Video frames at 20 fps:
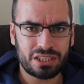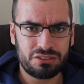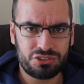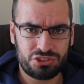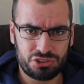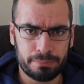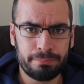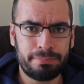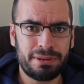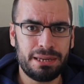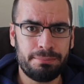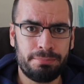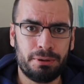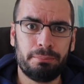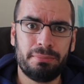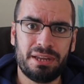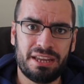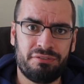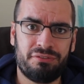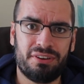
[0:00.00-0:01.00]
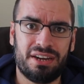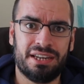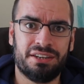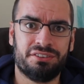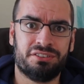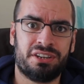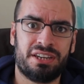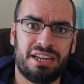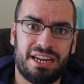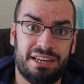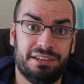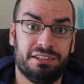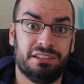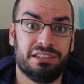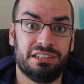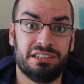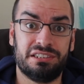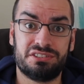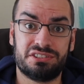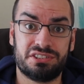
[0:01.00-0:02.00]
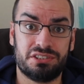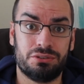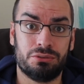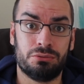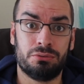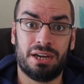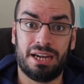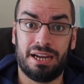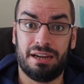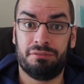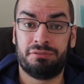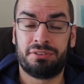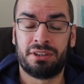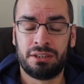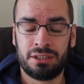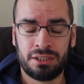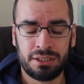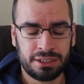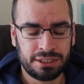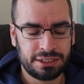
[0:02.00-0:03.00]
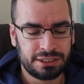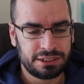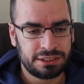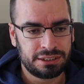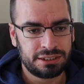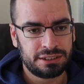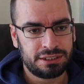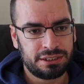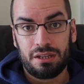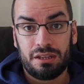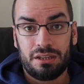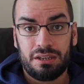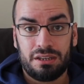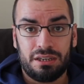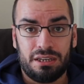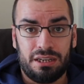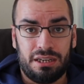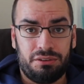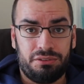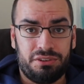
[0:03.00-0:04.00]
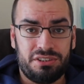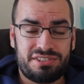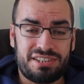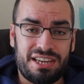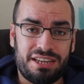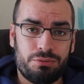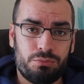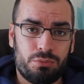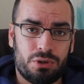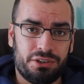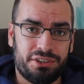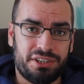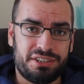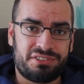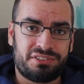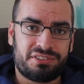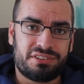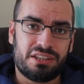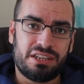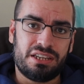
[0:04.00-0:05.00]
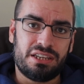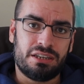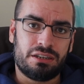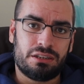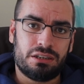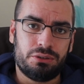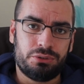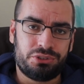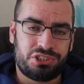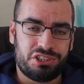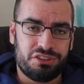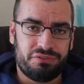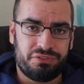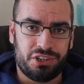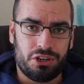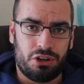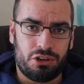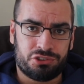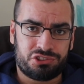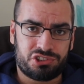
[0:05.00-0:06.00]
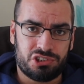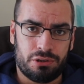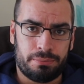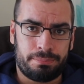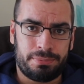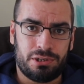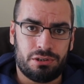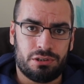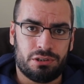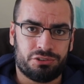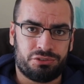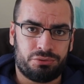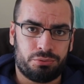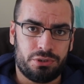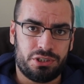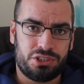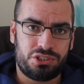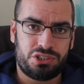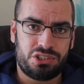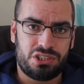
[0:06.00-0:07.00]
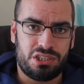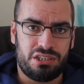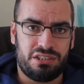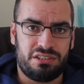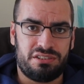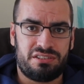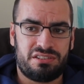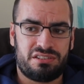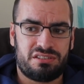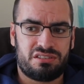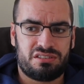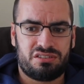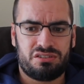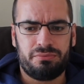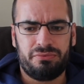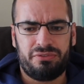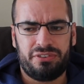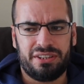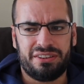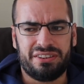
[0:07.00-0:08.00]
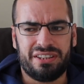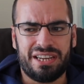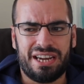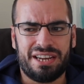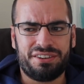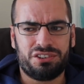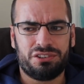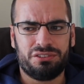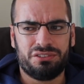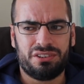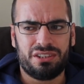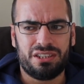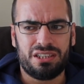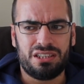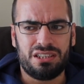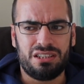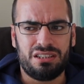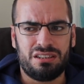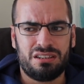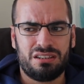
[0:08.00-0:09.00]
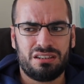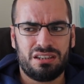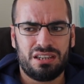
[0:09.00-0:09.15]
some people may find handy to have. Now, the second one is the inclusion of an auto pause, which is something they add on the